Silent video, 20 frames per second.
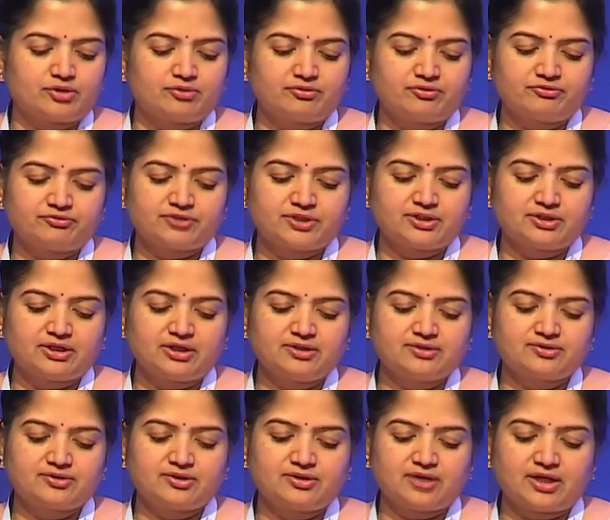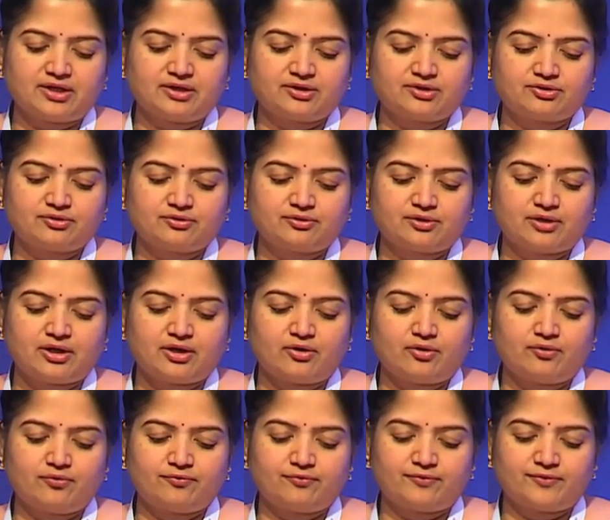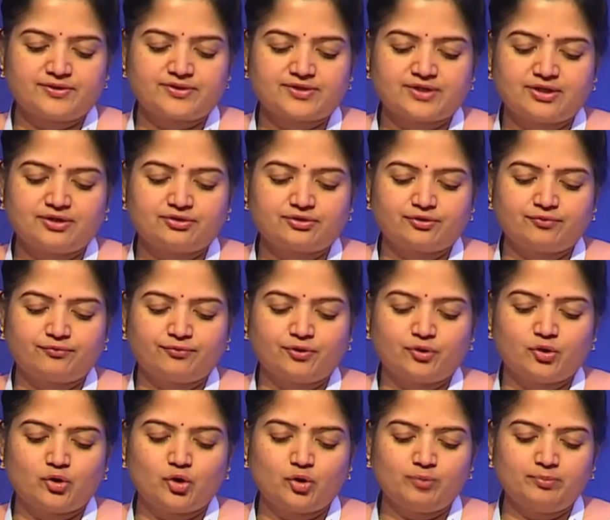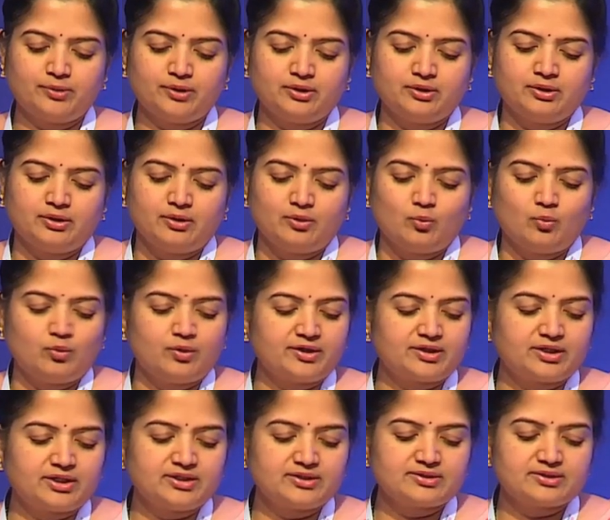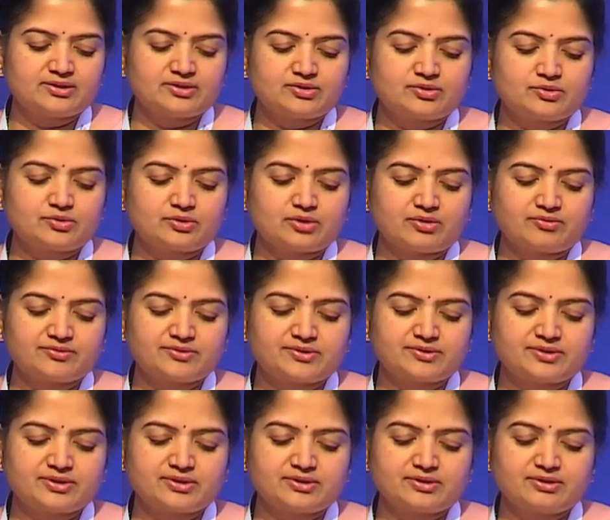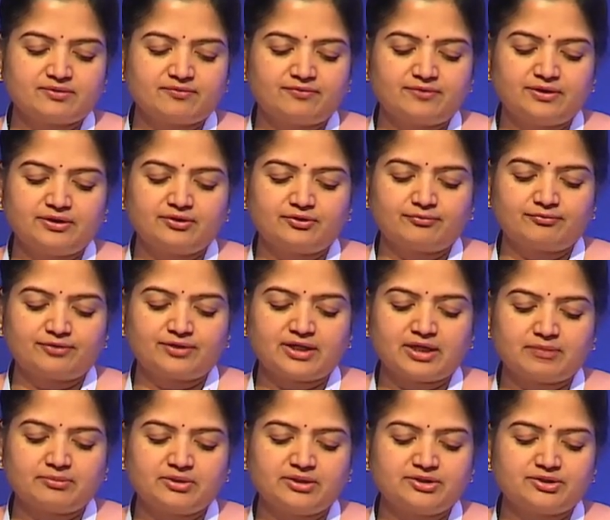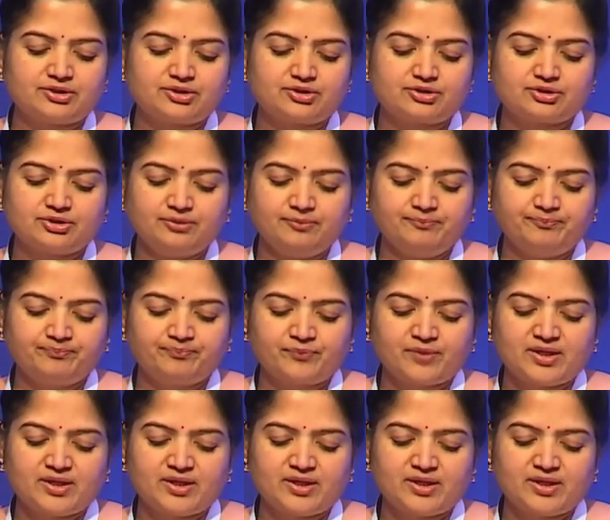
Gaurav Chadha is the director of Center for Hope, working since 2006 in the field of rehabilitation.